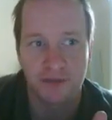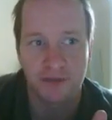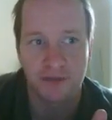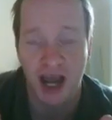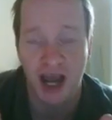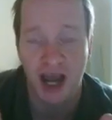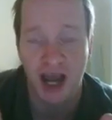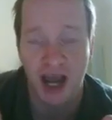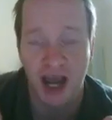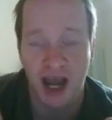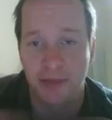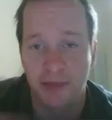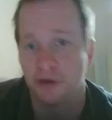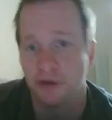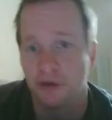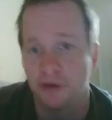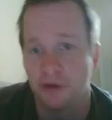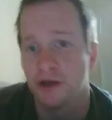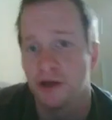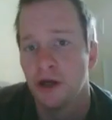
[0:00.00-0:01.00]
time
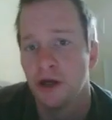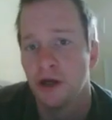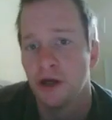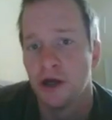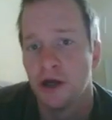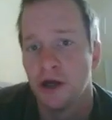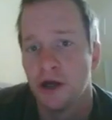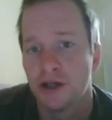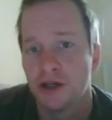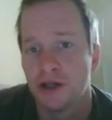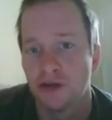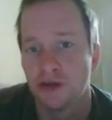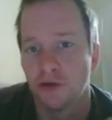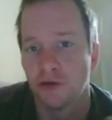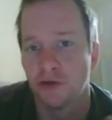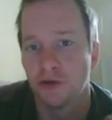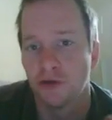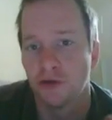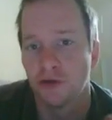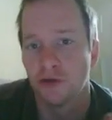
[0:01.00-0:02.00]
period. So
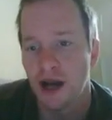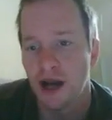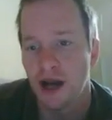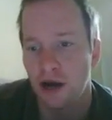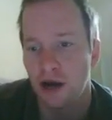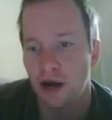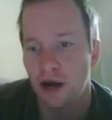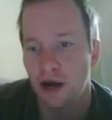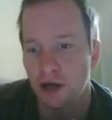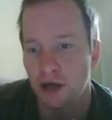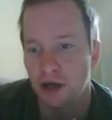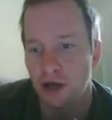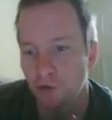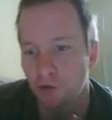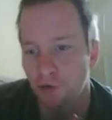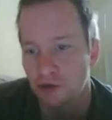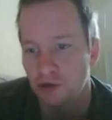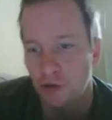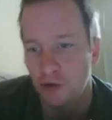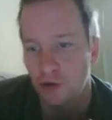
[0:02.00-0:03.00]
right now in the
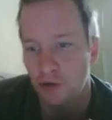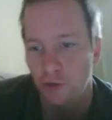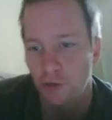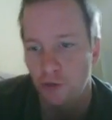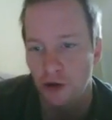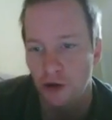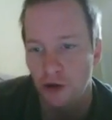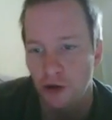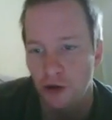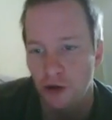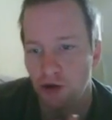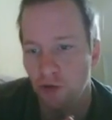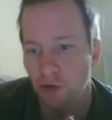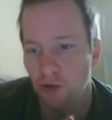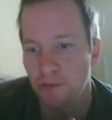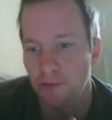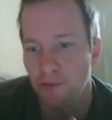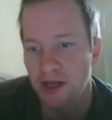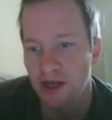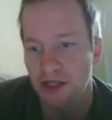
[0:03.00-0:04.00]
first one, we're going to do
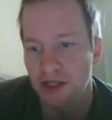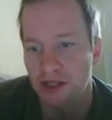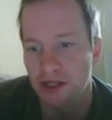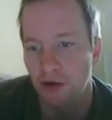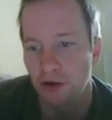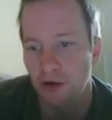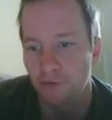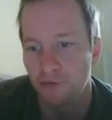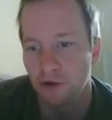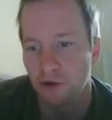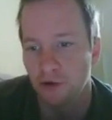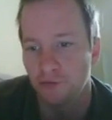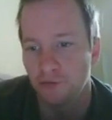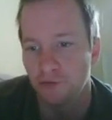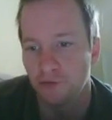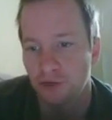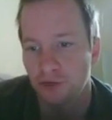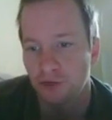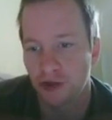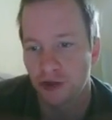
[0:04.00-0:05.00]
one based off of
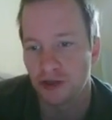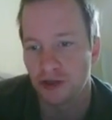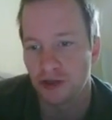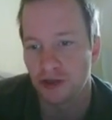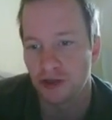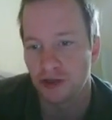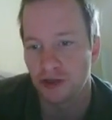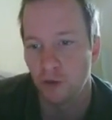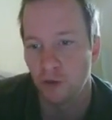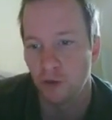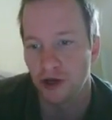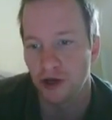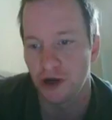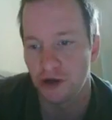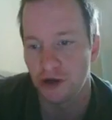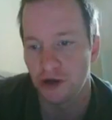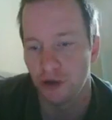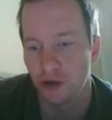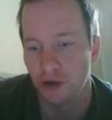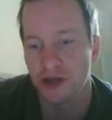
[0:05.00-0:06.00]
just what
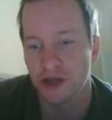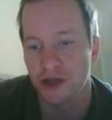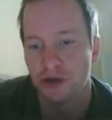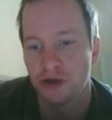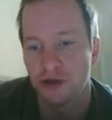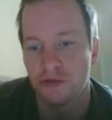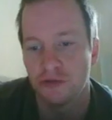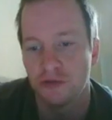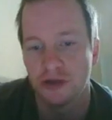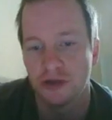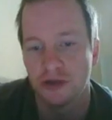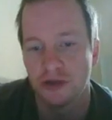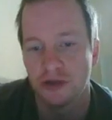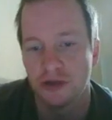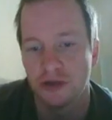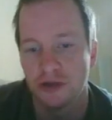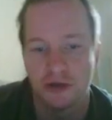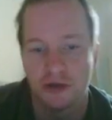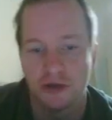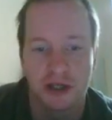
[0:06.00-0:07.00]
you're into.
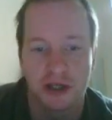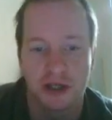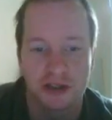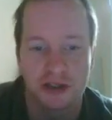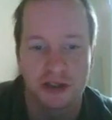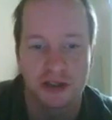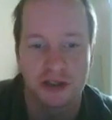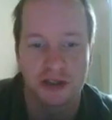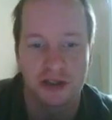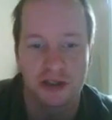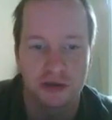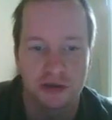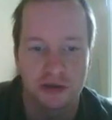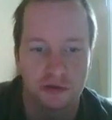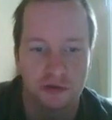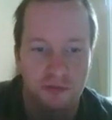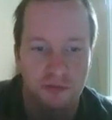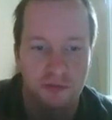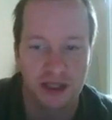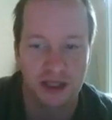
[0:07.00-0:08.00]
So
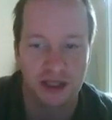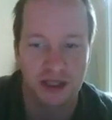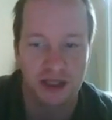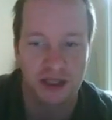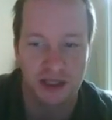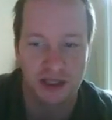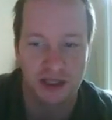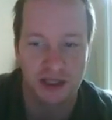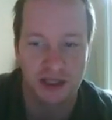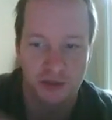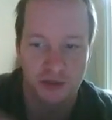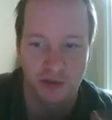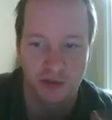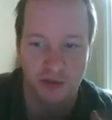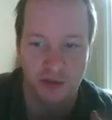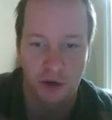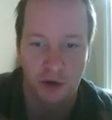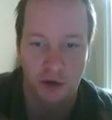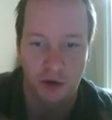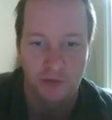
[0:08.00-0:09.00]
basically this one's going to be what